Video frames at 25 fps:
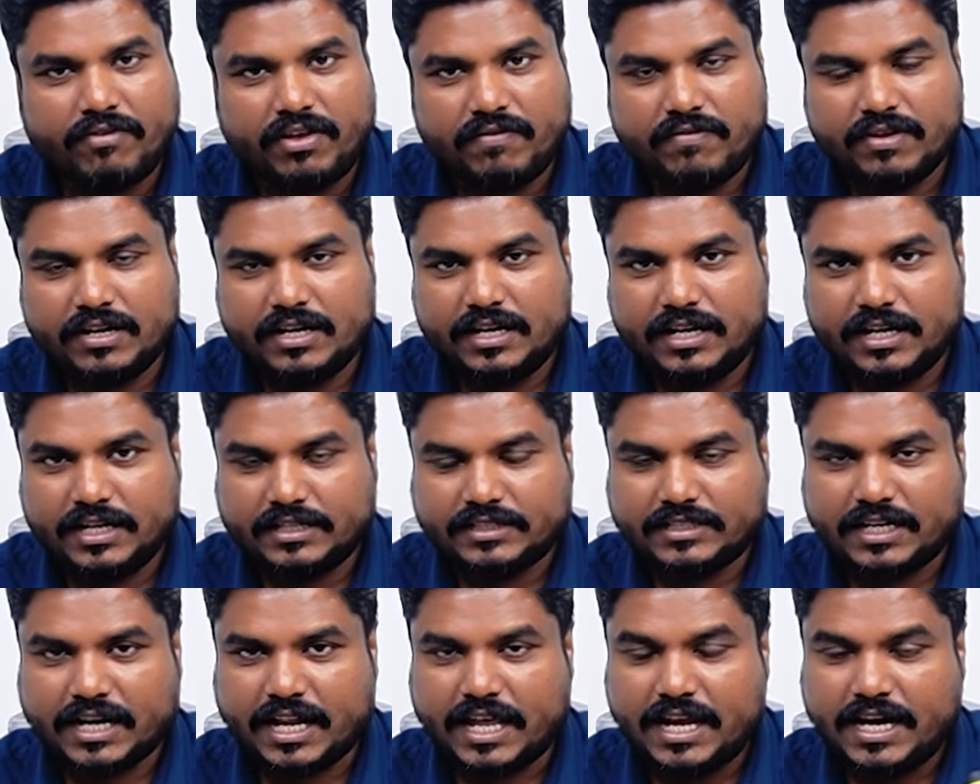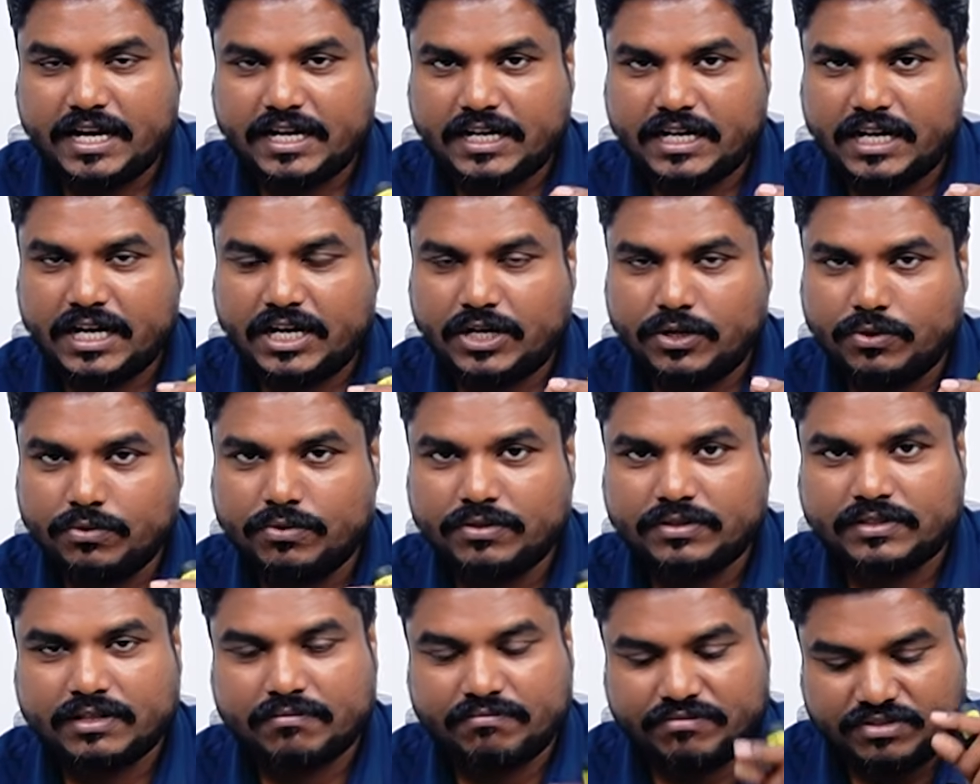will slightly
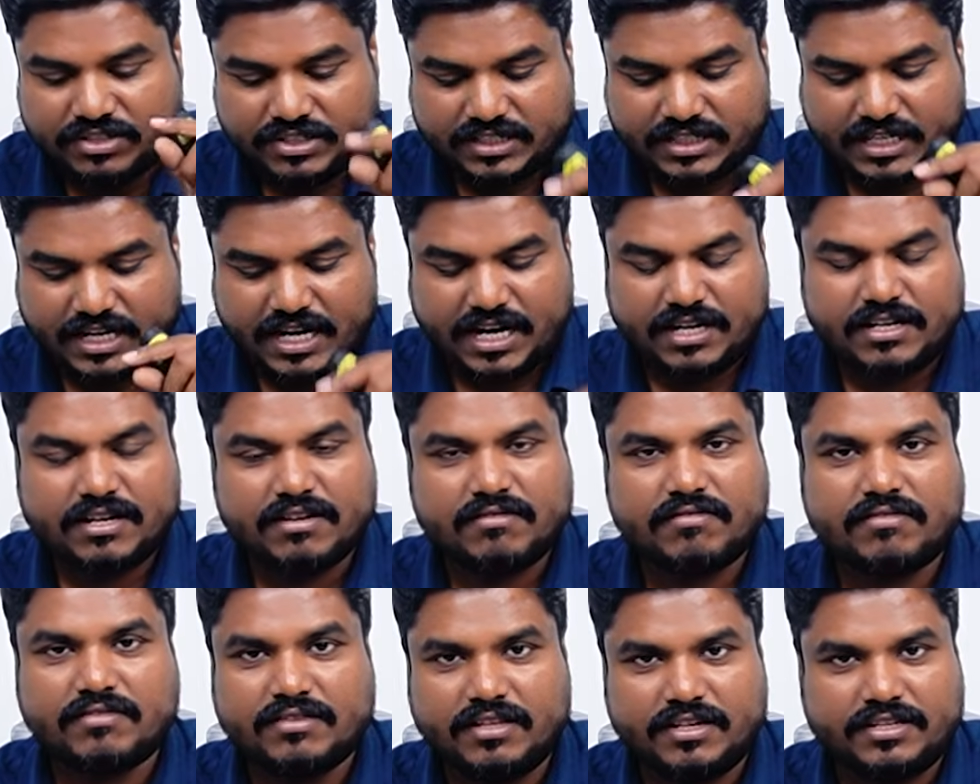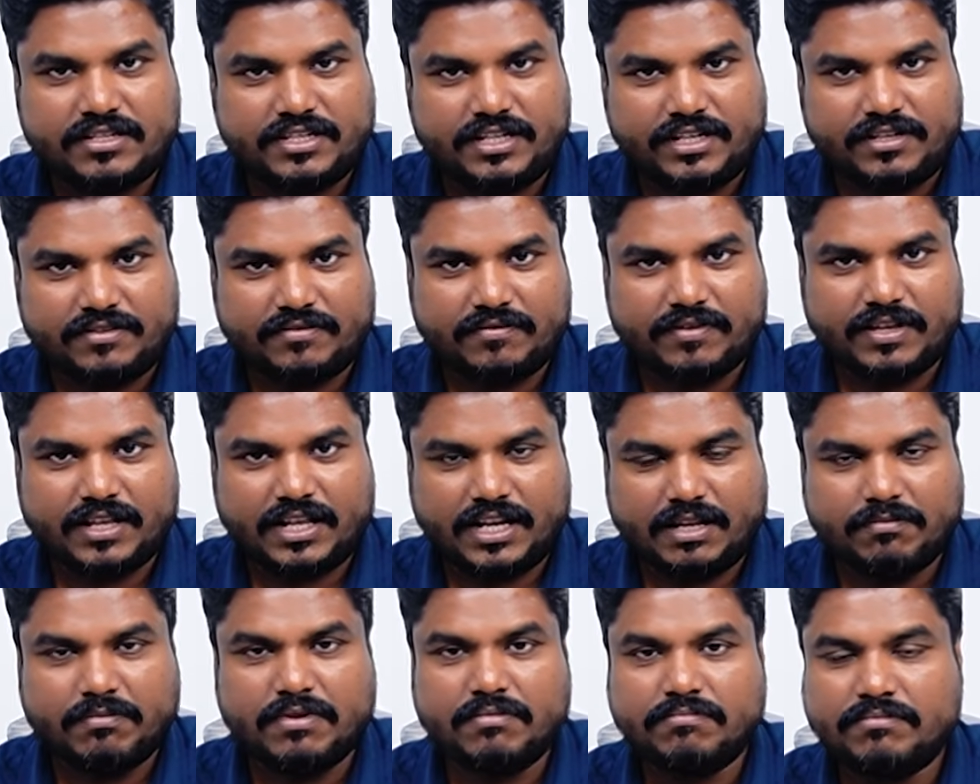do some changes in the gene.
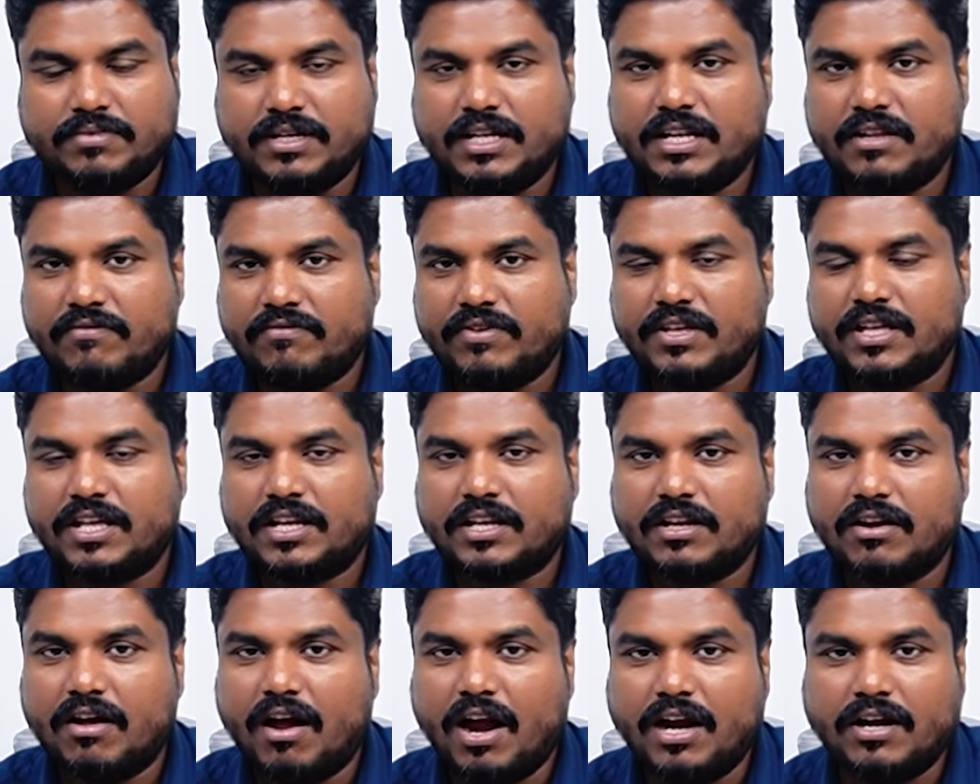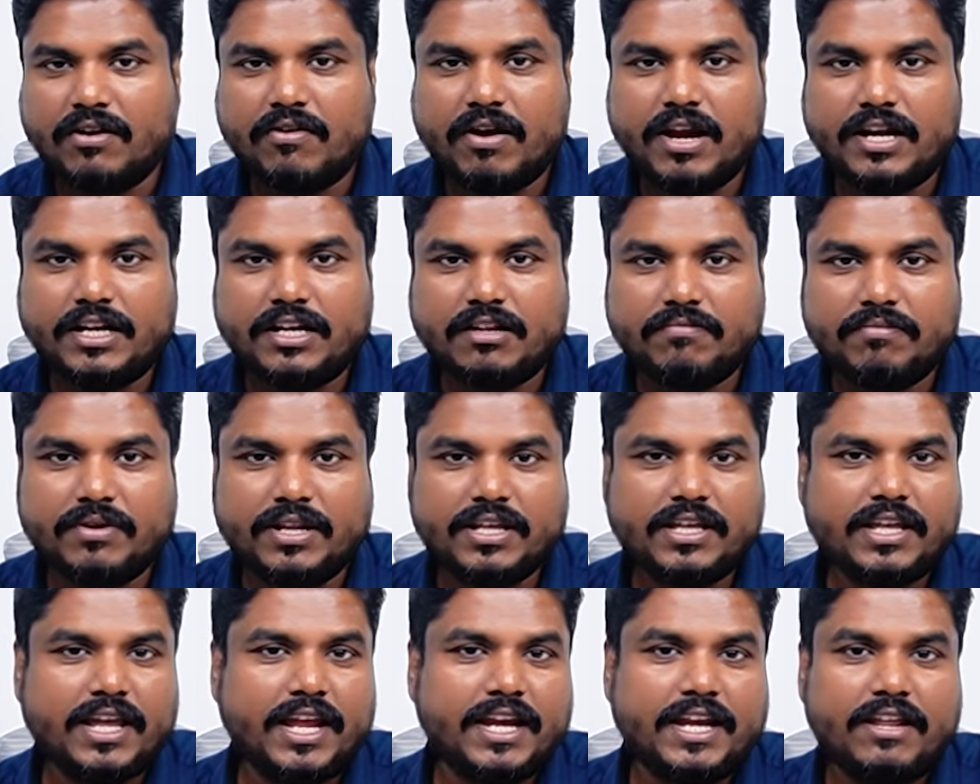Remember, we are not going to
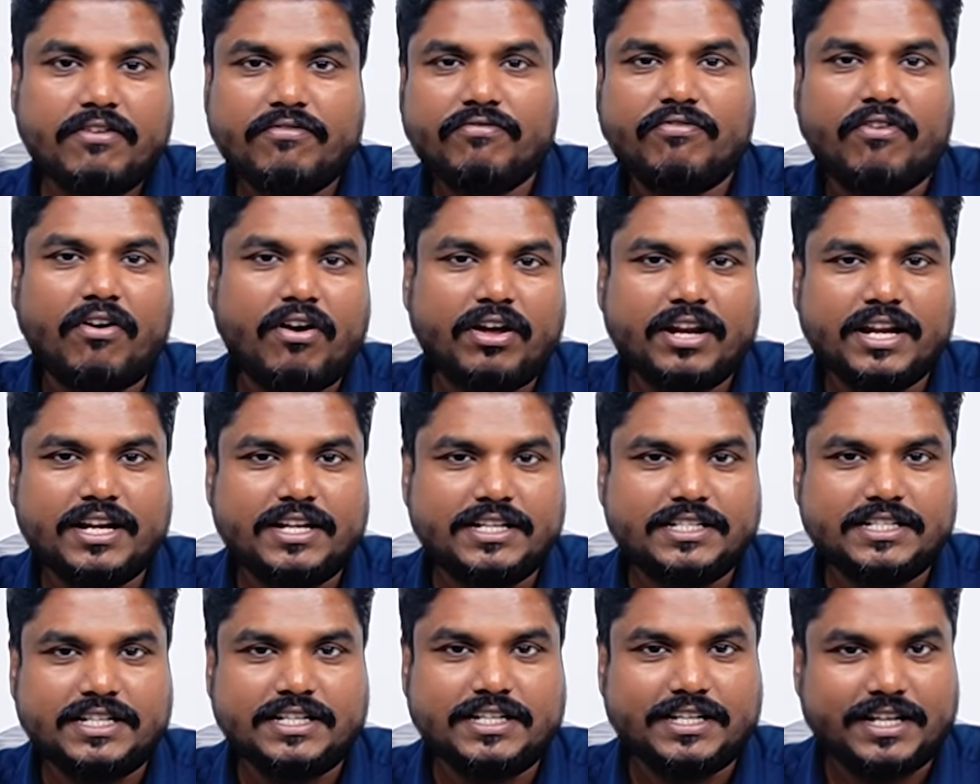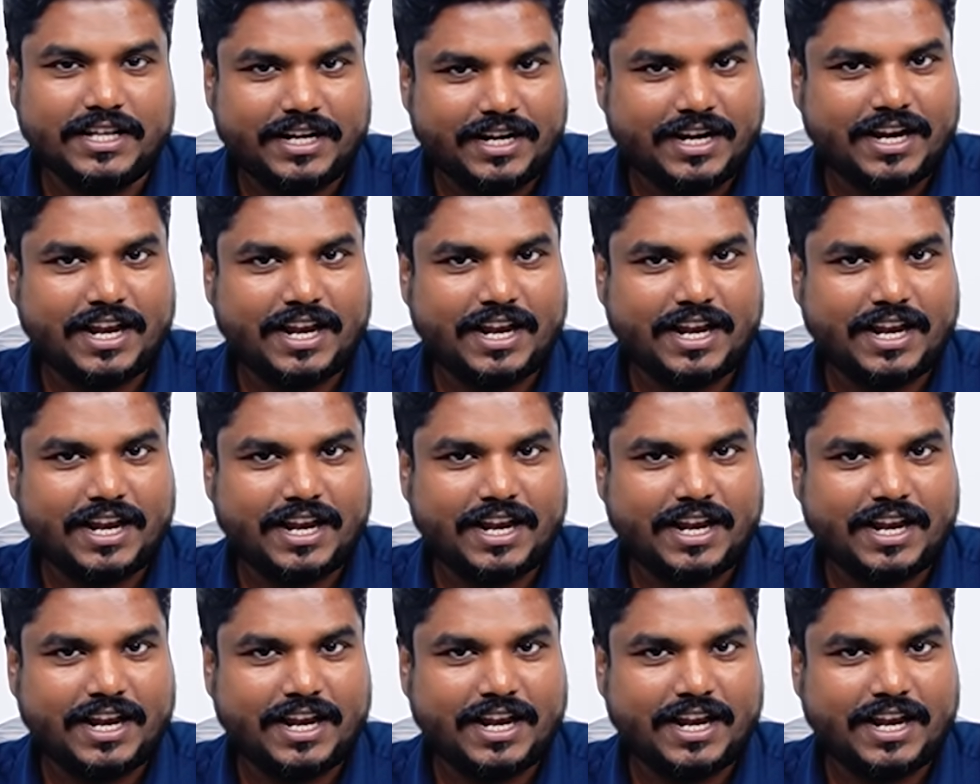bring any foreign gene.